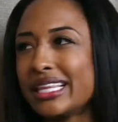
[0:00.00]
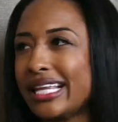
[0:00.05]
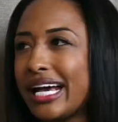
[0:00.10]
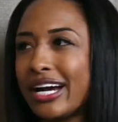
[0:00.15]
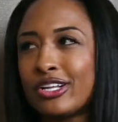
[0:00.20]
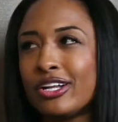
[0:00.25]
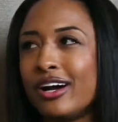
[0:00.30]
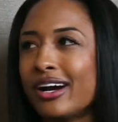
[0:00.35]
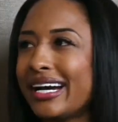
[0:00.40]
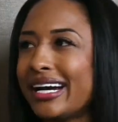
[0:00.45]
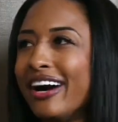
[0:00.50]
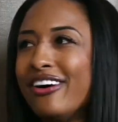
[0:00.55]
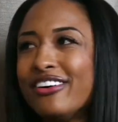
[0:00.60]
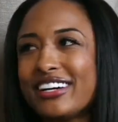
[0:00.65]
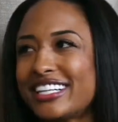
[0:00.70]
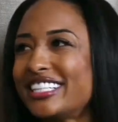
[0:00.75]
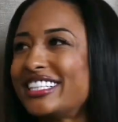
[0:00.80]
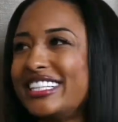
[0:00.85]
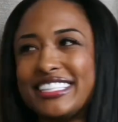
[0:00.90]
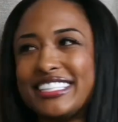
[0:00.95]
that clock out
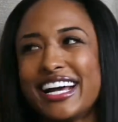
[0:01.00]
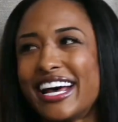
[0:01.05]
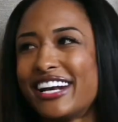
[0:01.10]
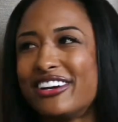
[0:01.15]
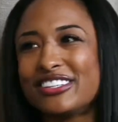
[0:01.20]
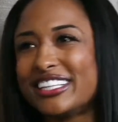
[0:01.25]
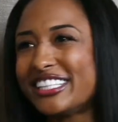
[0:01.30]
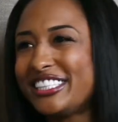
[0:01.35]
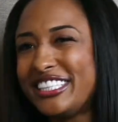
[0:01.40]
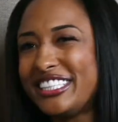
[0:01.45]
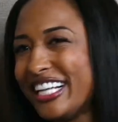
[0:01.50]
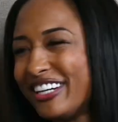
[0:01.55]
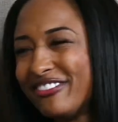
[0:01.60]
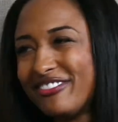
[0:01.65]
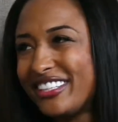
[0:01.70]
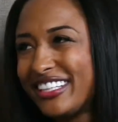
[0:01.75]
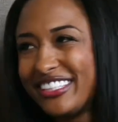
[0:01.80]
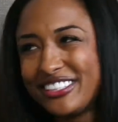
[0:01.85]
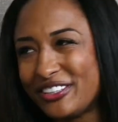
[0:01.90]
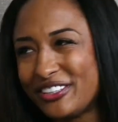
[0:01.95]
because I don't think she
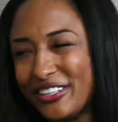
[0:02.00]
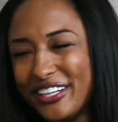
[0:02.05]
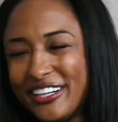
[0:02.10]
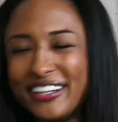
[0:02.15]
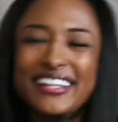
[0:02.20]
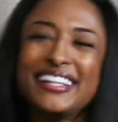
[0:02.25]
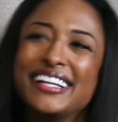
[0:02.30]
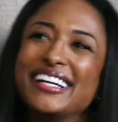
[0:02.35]
loved judo.